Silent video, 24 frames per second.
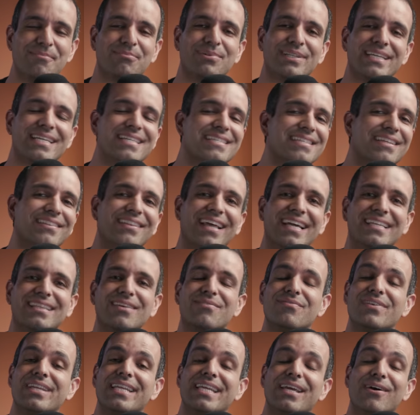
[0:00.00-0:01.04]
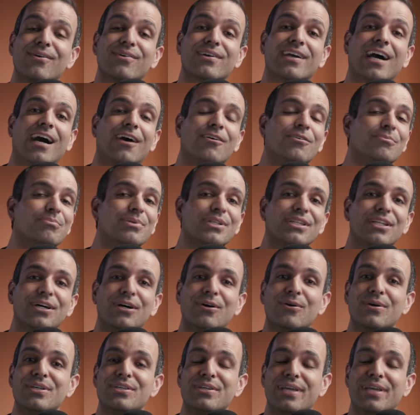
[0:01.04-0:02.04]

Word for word: Please like the video, comment below.